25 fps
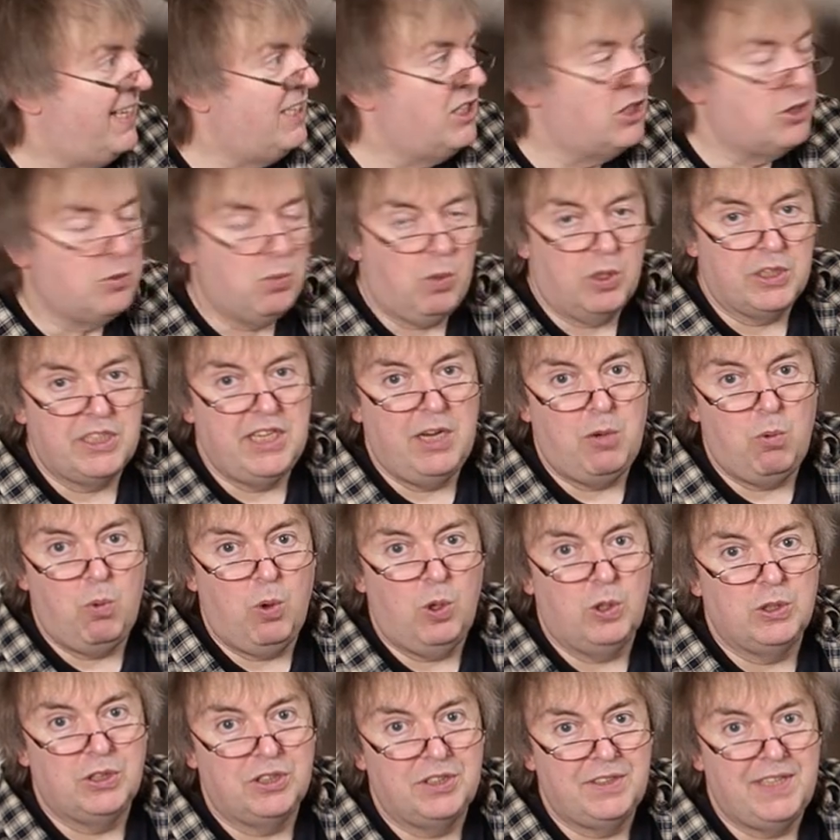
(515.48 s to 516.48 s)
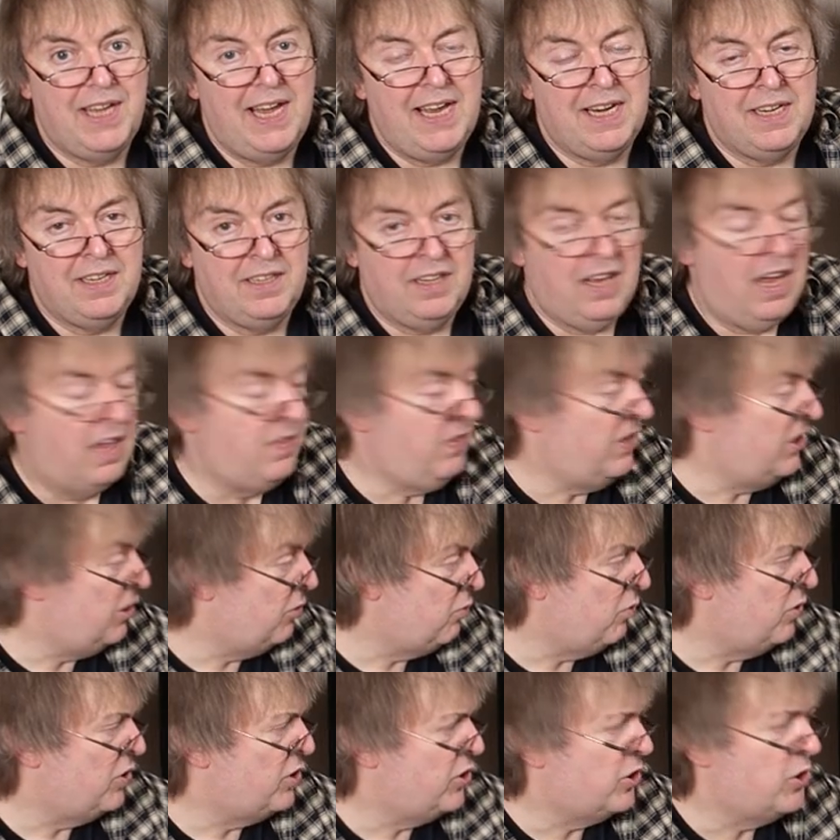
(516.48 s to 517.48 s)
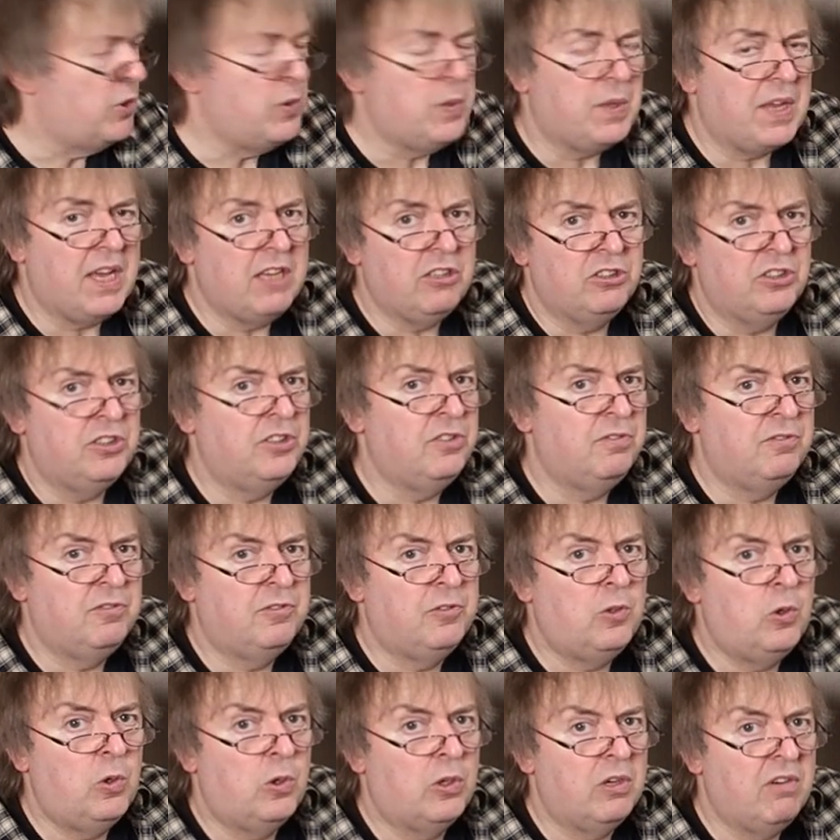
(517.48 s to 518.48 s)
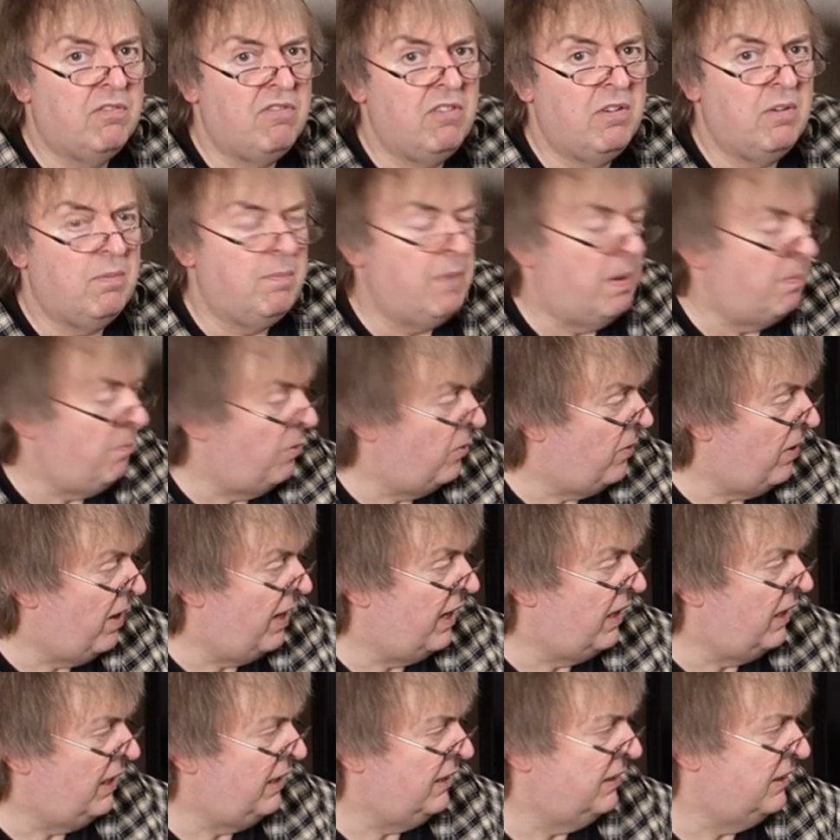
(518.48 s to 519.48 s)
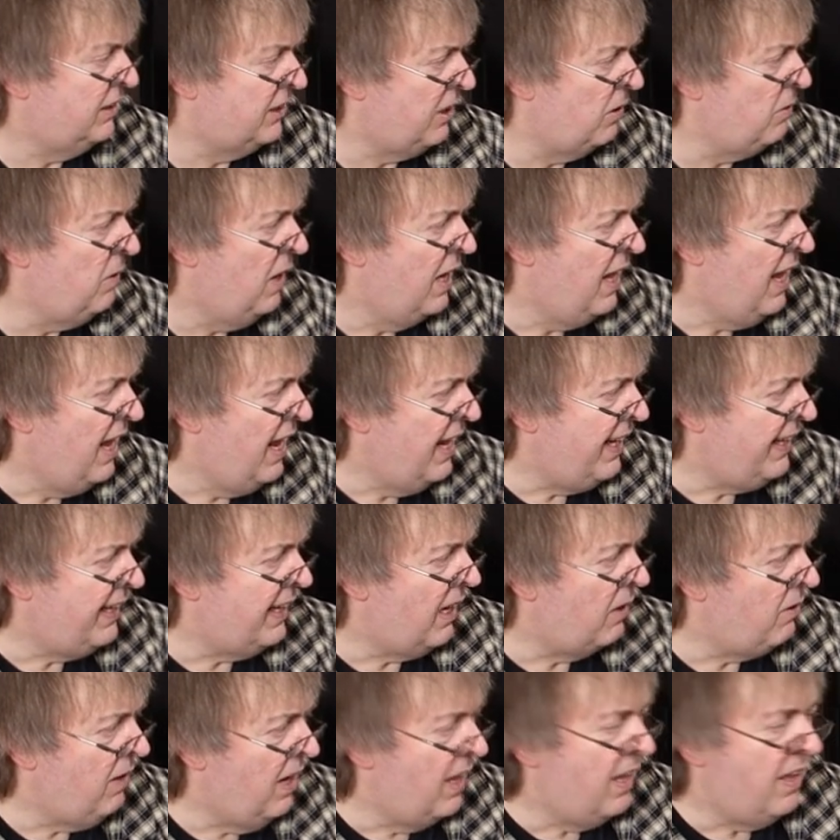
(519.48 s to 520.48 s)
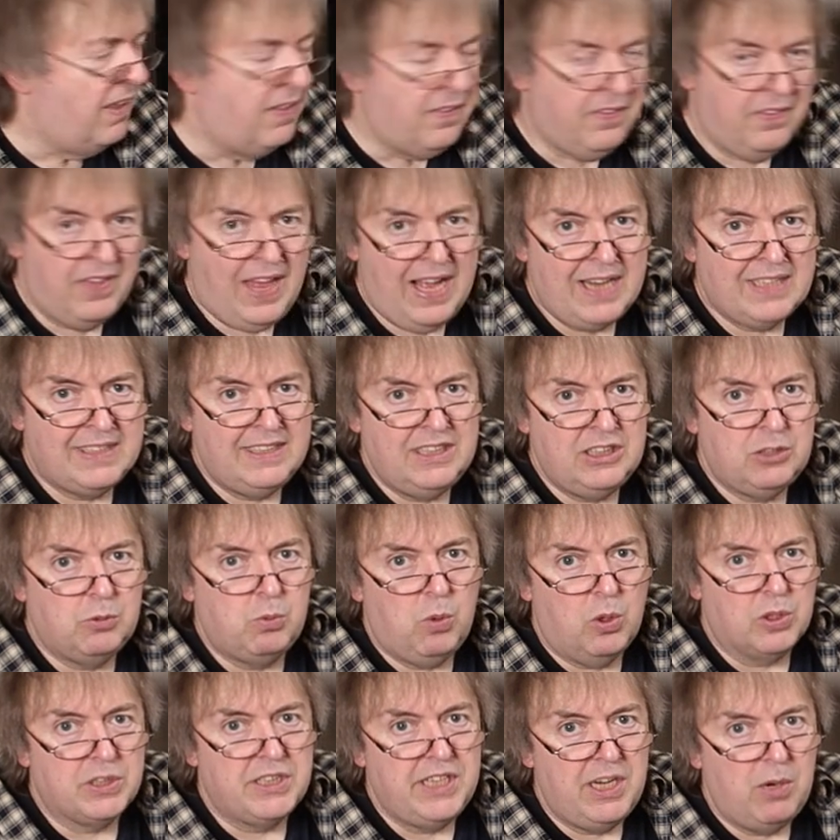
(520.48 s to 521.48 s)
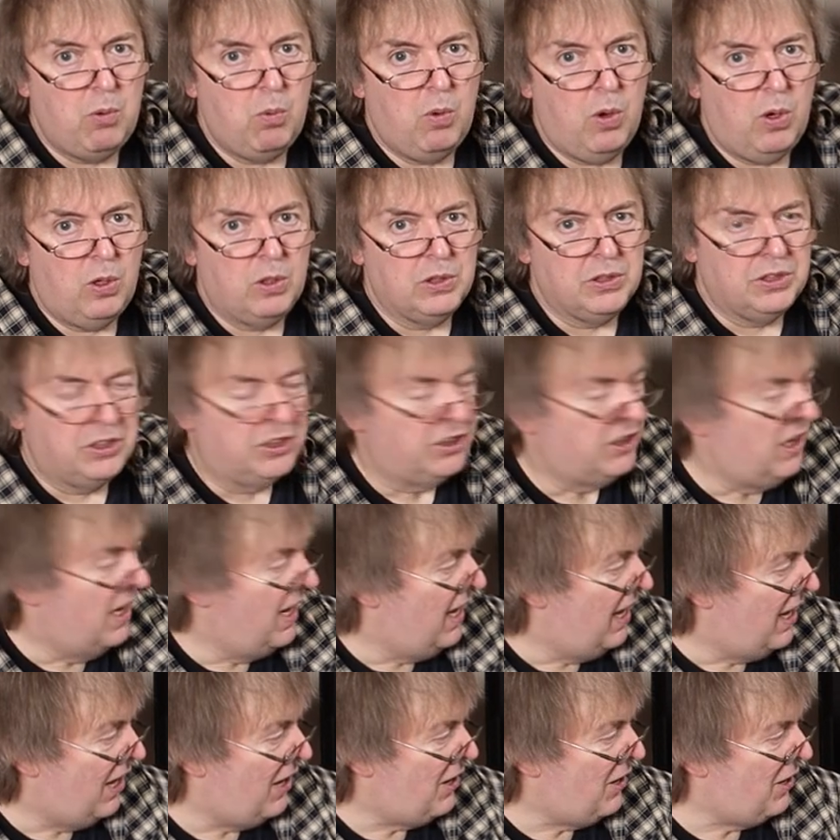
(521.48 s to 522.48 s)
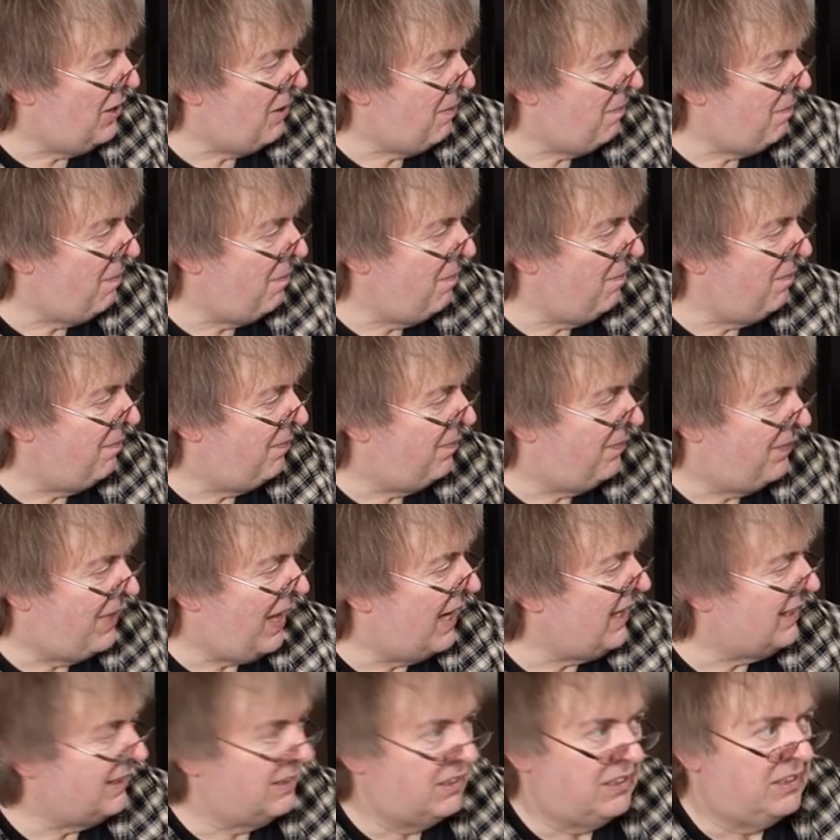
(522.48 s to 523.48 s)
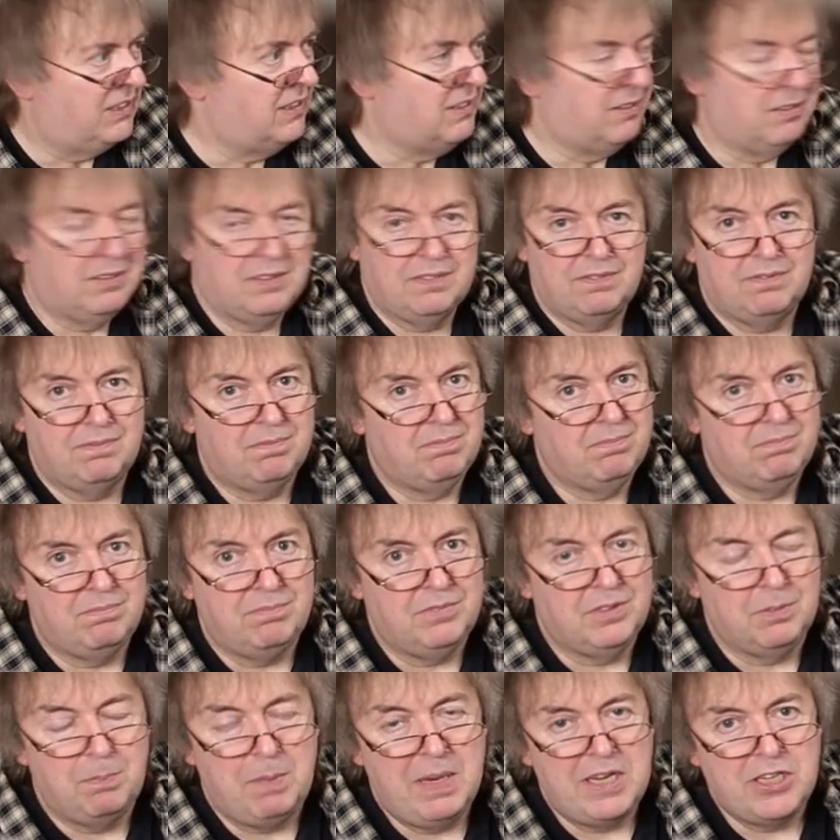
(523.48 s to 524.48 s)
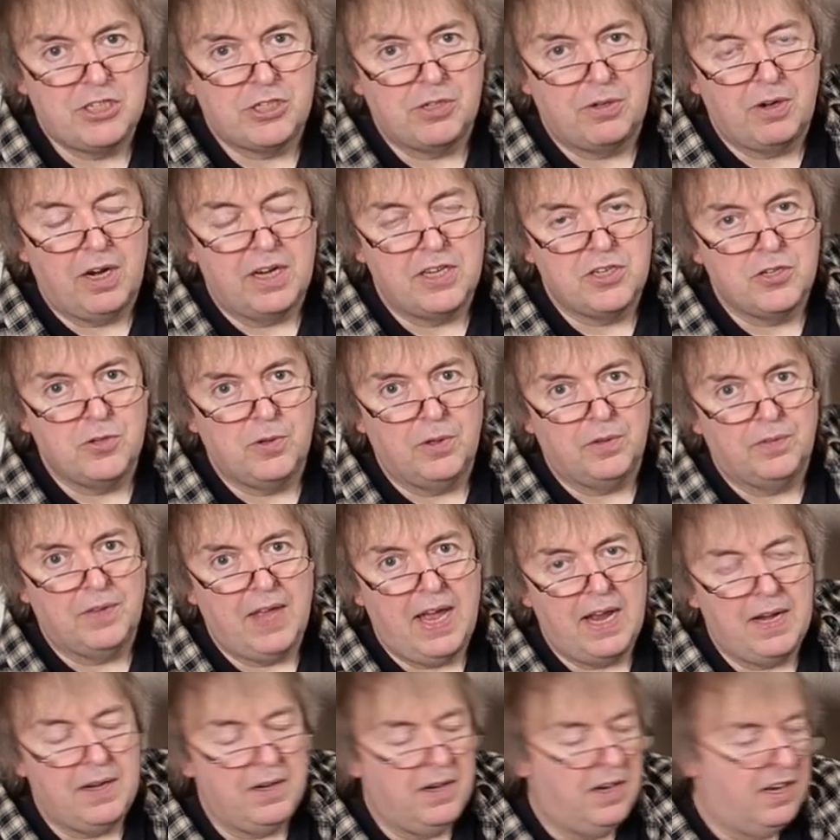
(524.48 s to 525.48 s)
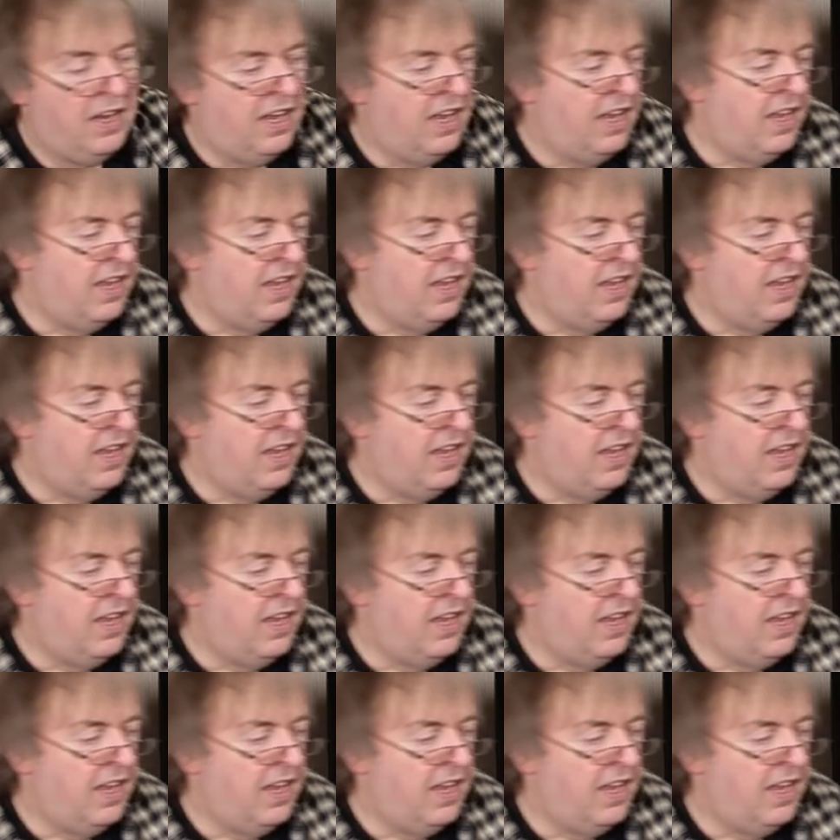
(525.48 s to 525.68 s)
is what it was then, and this was 2004, if I remember rightly. So, you know, that is what it was. That's the picture I took then.